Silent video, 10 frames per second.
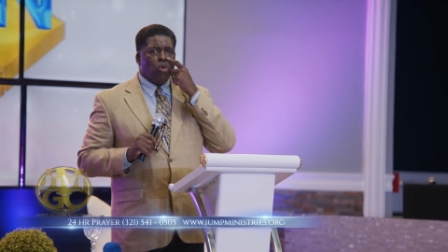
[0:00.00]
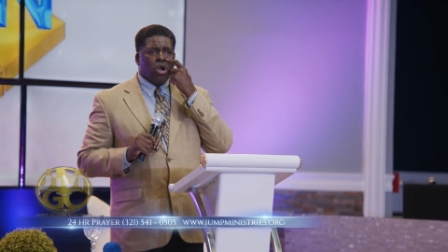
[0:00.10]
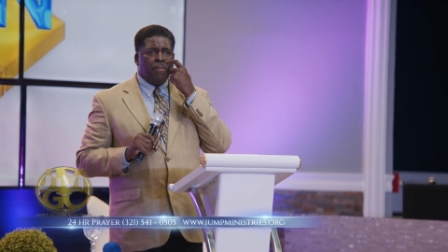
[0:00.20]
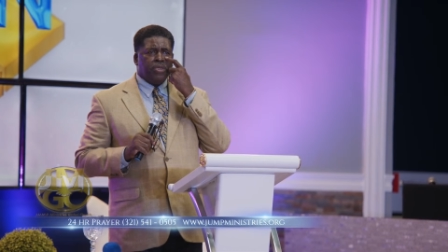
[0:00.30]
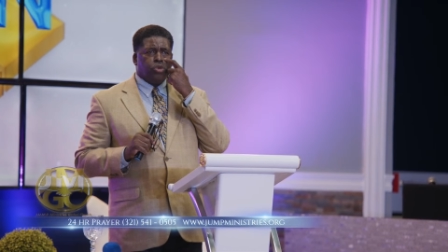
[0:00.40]

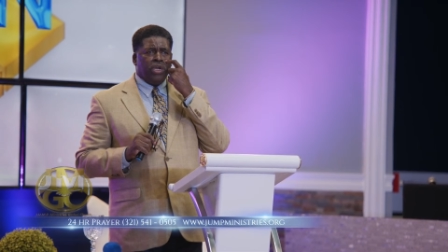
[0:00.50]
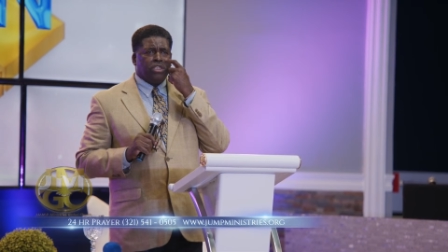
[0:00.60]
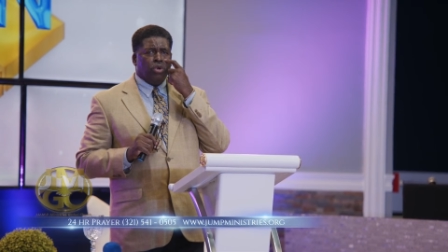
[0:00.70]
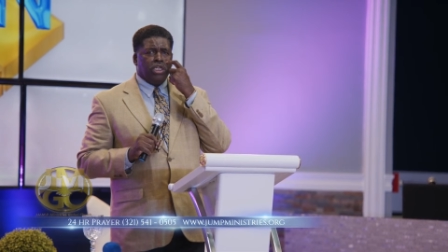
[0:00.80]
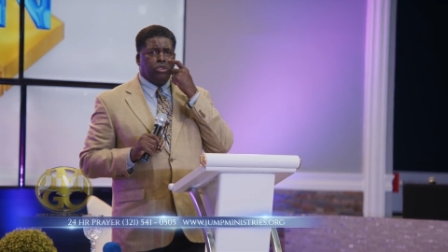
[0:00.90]
woke up in
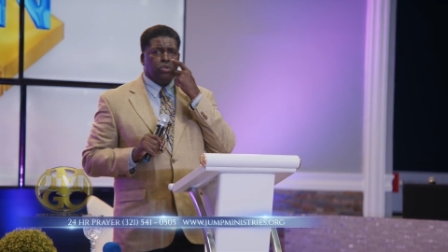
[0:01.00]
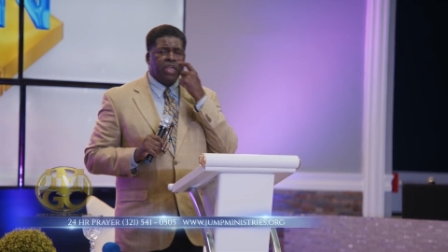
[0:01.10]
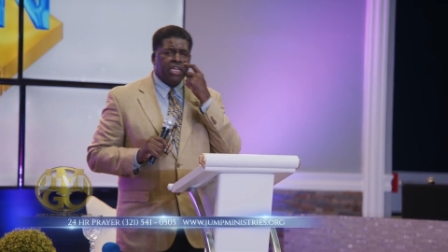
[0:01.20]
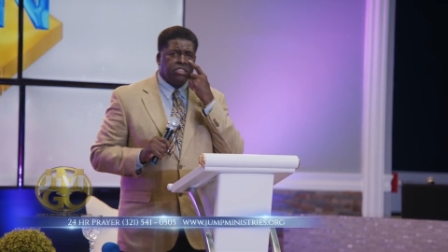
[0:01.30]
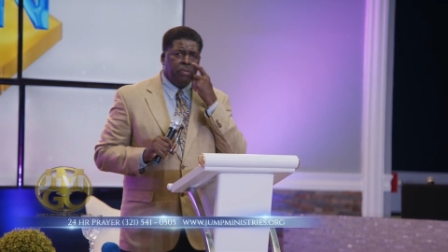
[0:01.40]
2022,
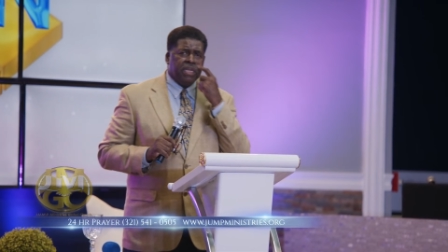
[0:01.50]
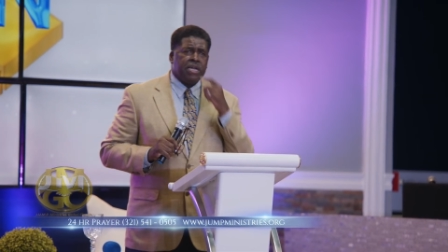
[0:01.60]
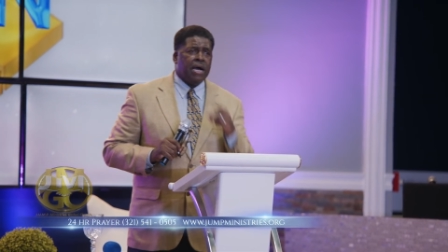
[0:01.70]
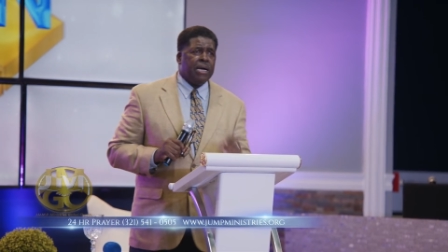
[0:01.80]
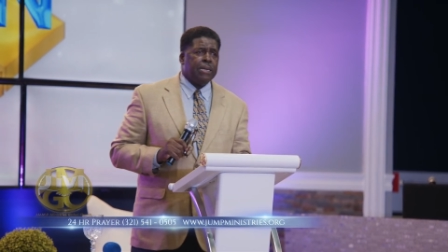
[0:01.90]
thanks be to
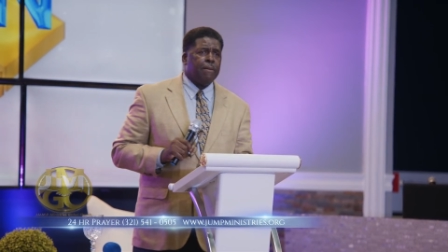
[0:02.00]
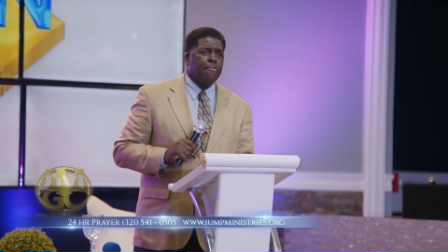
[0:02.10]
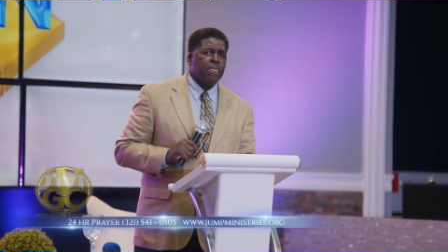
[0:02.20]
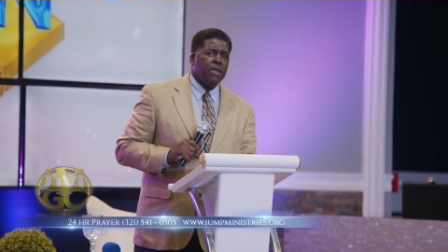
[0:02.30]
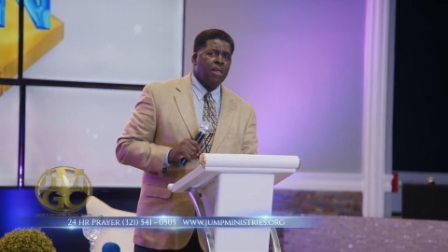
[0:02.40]
God.
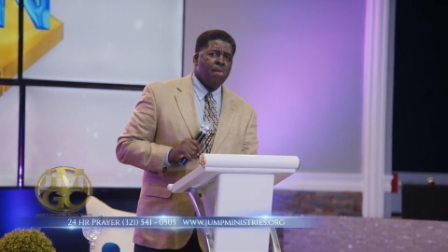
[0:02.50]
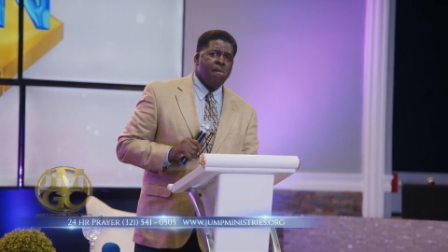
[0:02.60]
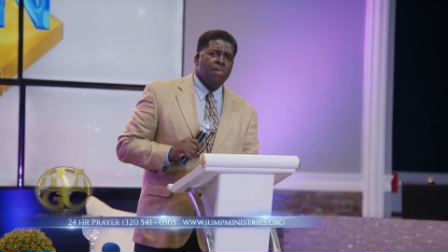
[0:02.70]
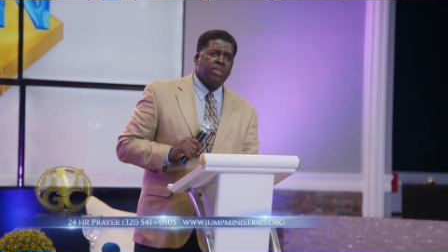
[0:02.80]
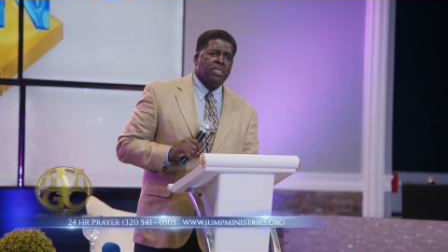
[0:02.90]

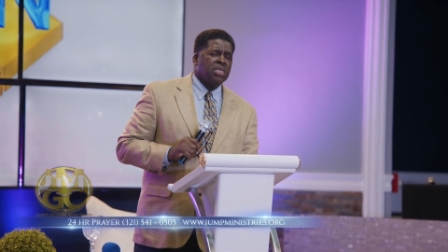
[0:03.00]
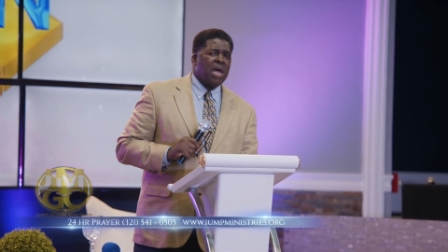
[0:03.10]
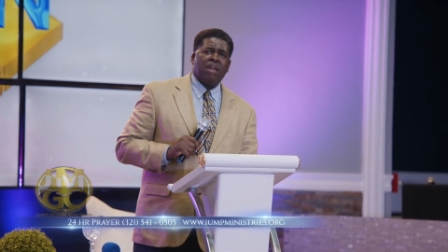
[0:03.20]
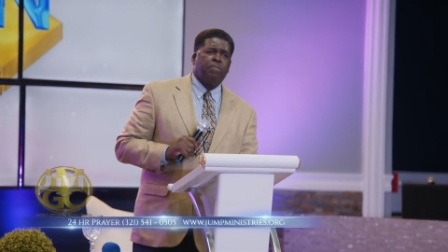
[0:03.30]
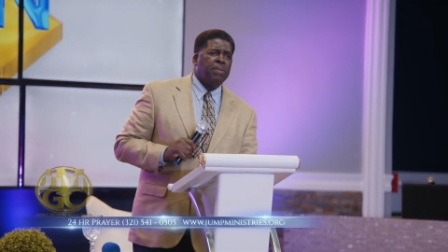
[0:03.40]
There's a
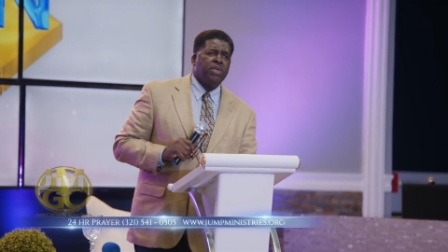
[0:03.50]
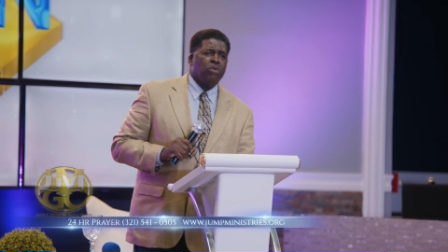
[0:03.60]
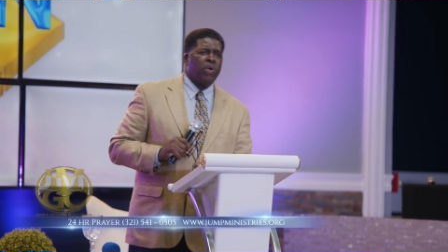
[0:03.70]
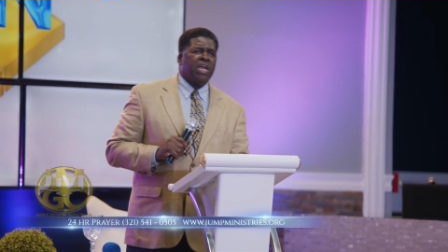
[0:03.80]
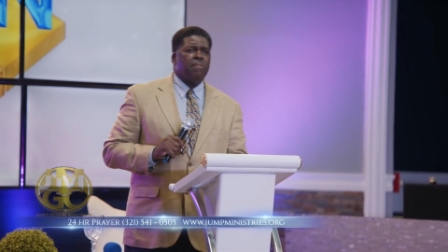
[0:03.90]
lot of people
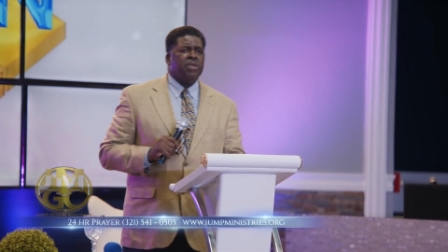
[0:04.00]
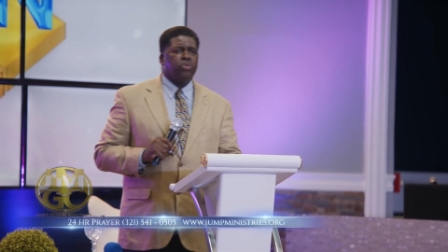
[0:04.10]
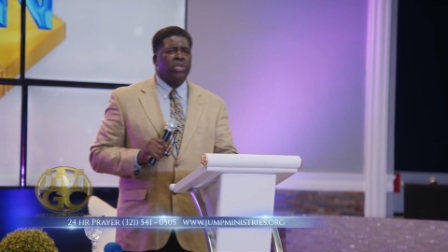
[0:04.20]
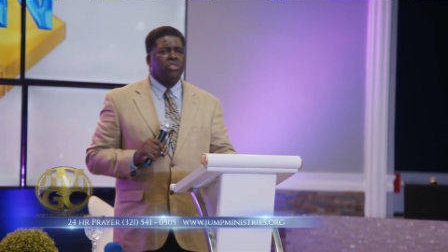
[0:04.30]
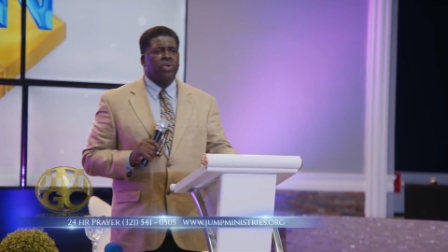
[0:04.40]
didn't wake up in
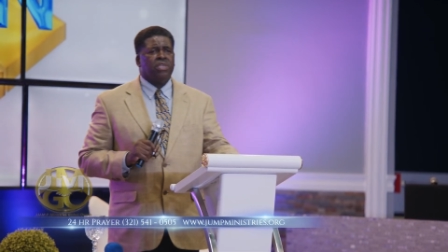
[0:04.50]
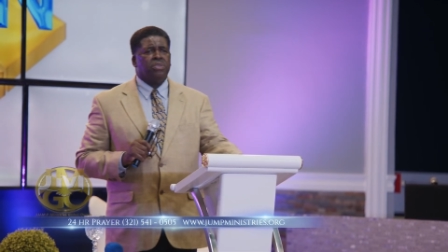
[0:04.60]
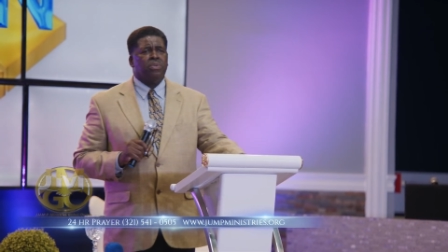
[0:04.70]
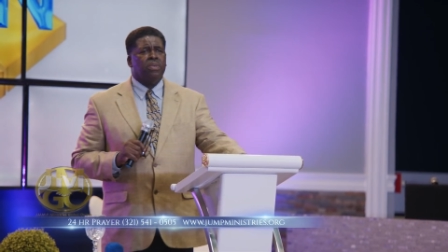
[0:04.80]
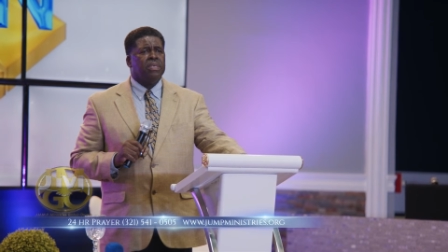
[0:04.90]
2022.